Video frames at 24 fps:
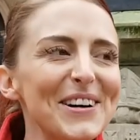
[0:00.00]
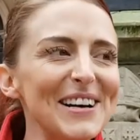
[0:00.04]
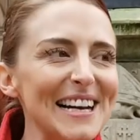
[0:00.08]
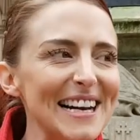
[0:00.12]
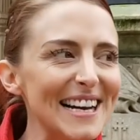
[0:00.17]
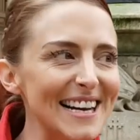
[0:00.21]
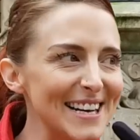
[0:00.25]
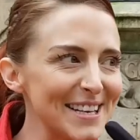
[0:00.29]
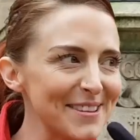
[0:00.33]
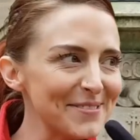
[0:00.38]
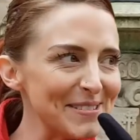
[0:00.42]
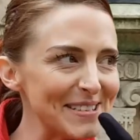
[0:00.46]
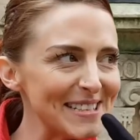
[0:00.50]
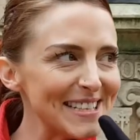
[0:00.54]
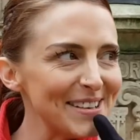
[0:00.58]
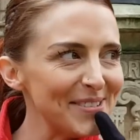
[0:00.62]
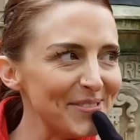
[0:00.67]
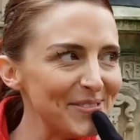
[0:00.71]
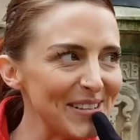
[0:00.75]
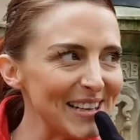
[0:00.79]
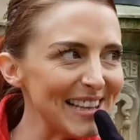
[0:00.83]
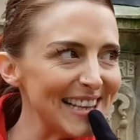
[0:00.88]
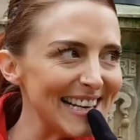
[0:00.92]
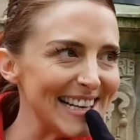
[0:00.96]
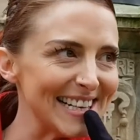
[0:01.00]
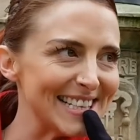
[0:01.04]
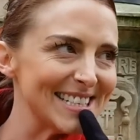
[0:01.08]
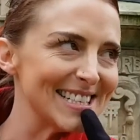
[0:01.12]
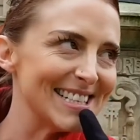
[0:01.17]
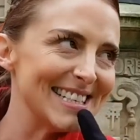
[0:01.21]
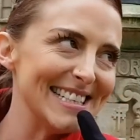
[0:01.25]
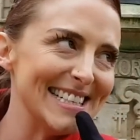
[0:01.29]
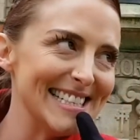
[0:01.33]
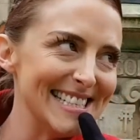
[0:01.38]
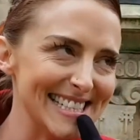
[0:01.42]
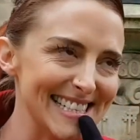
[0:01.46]
What on
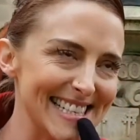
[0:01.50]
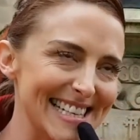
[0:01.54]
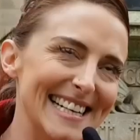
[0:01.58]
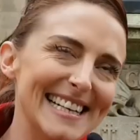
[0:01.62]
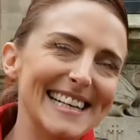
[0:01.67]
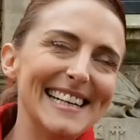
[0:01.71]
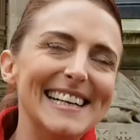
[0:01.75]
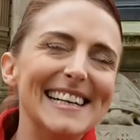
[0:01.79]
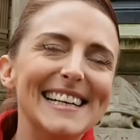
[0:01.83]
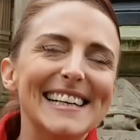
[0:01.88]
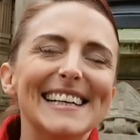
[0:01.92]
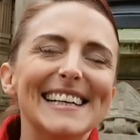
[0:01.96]
earth? Oh, dear.